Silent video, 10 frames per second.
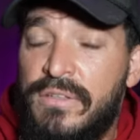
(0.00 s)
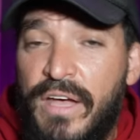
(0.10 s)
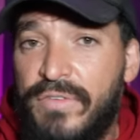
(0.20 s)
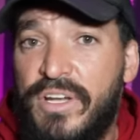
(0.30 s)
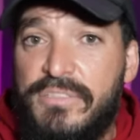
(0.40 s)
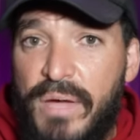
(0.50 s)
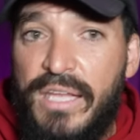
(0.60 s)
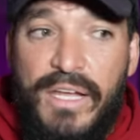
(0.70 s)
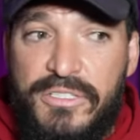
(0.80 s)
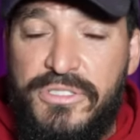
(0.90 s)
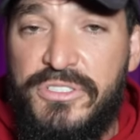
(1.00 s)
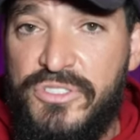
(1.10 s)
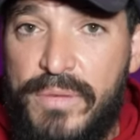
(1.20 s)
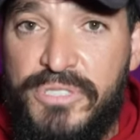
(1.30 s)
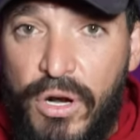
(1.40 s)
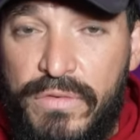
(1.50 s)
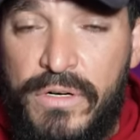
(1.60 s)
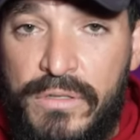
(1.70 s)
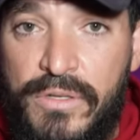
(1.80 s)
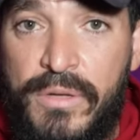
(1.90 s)
Everyone gets paid like as soon as the trip's
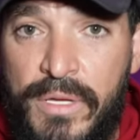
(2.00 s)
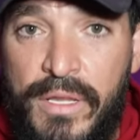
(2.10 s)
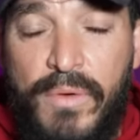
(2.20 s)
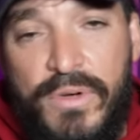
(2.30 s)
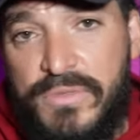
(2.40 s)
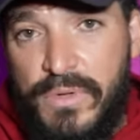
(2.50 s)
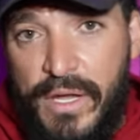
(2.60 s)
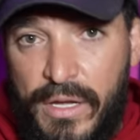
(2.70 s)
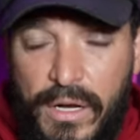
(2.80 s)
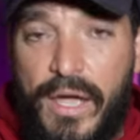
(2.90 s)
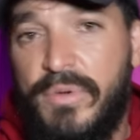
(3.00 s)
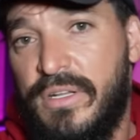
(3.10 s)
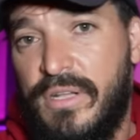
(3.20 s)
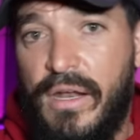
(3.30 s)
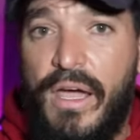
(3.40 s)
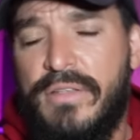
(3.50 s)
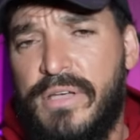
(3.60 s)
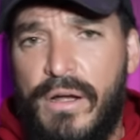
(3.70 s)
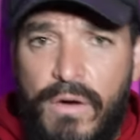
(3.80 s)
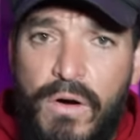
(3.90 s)
over. You know what I mean? Like once we're like, okay, we did 10 nights.
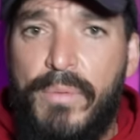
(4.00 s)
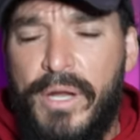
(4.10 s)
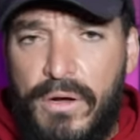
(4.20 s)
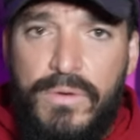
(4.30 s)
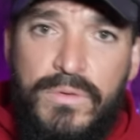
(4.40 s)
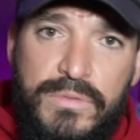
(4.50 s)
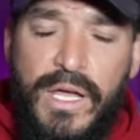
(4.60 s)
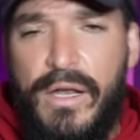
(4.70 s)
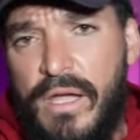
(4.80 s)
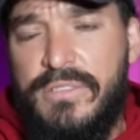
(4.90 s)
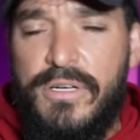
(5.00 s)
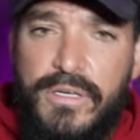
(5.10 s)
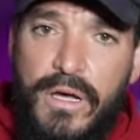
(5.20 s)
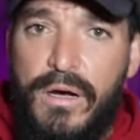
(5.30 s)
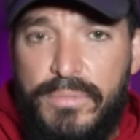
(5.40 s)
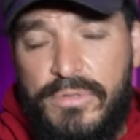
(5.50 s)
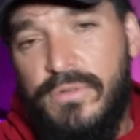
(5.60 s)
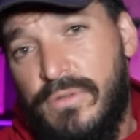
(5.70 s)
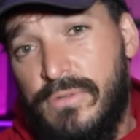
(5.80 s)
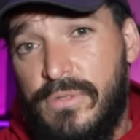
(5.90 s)
I go home and I go, cool, 10 nights. Here you go.
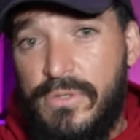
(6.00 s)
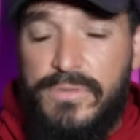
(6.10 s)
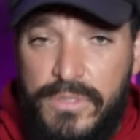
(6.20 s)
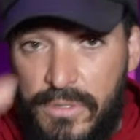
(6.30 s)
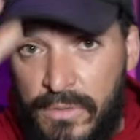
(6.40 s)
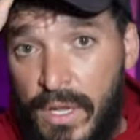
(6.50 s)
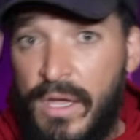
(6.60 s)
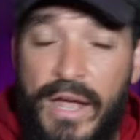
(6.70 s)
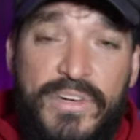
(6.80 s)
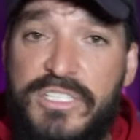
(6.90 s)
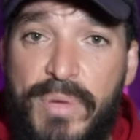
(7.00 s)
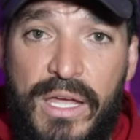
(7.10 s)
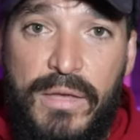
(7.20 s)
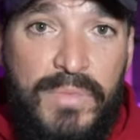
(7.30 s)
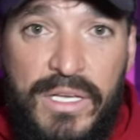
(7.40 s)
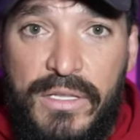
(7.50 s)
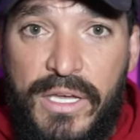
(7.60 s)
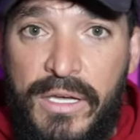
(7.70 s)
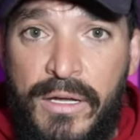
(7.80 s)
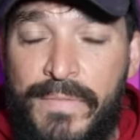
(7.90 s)
Do. Everyone gets paid
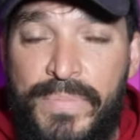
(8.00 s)
immediately.